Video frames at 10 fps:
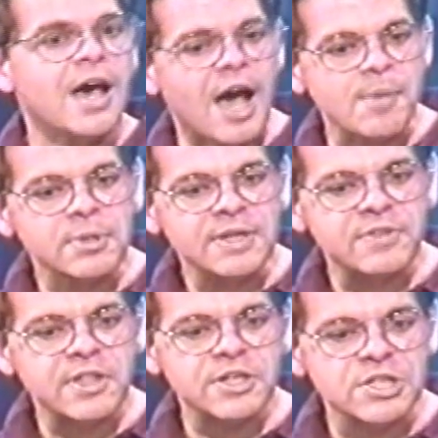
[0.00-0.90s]
I
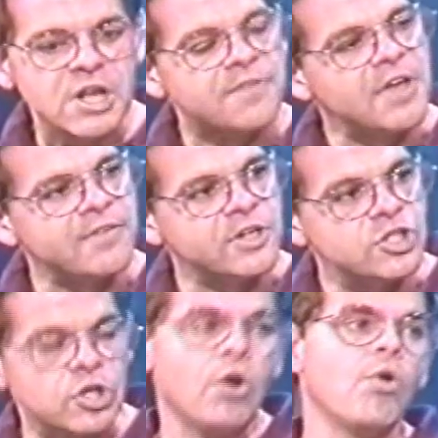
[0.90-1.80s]
believe that there's enough
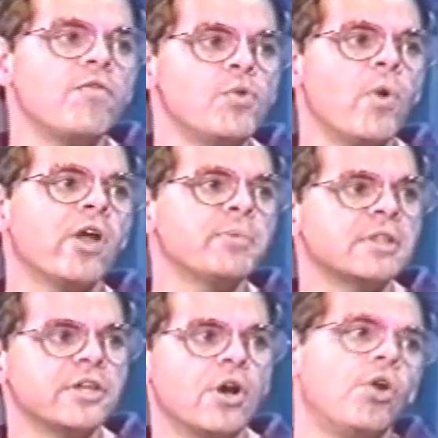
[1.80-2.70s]
evidence to
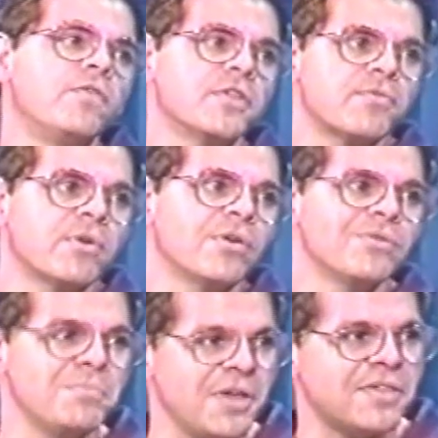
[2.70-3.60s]
overwhelmingly overthrow
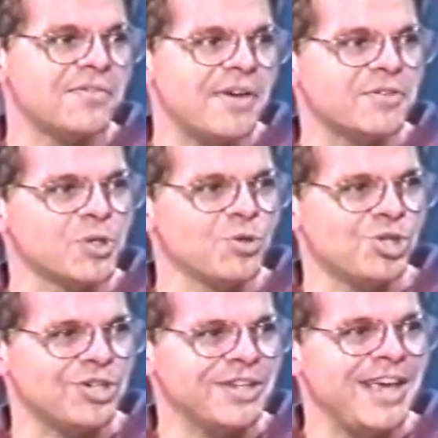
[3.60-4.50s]
the myth of
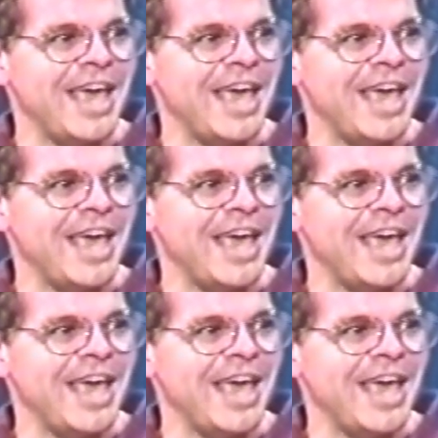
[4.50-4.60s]
evolution,